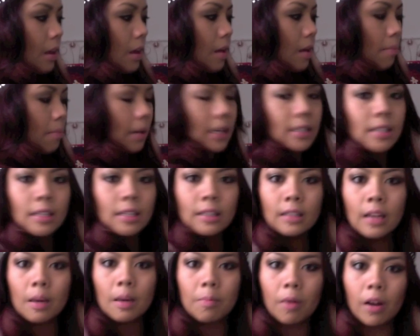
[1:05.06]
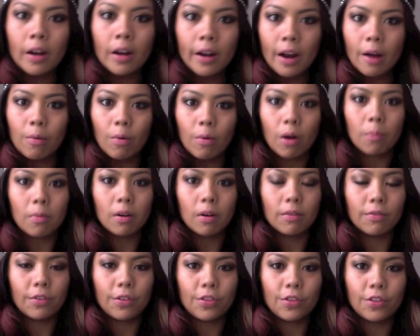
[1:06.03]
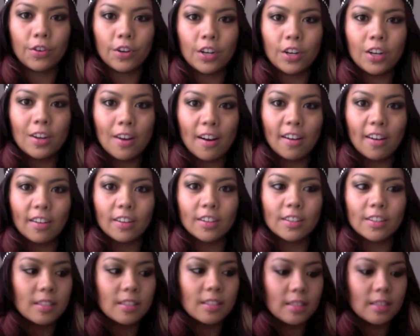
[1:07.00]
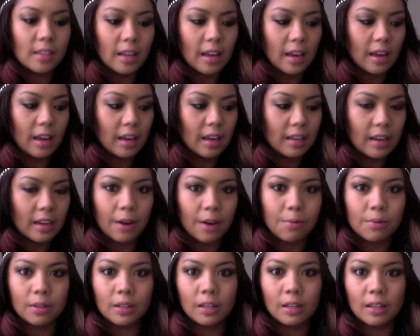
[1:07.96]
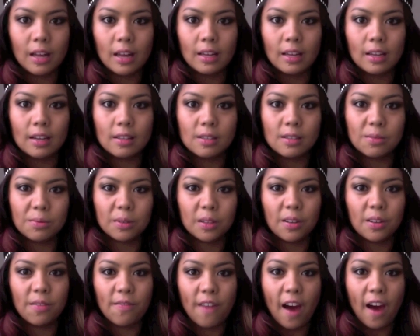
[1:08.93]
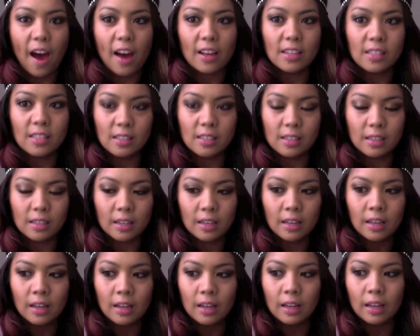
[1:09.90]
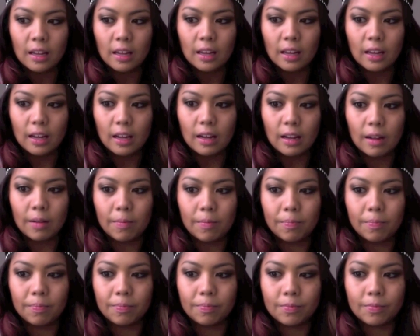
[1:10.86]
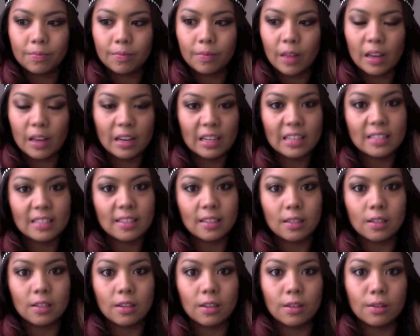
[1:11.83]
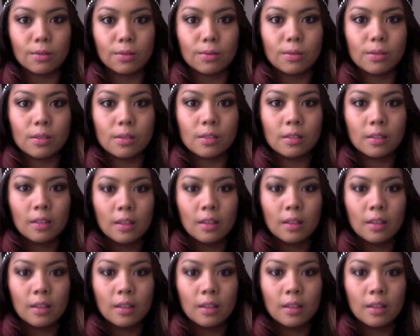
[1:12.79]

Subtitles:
Basically, I bought it at Walmart for $30 and I really like it. It's really fast and easy to use.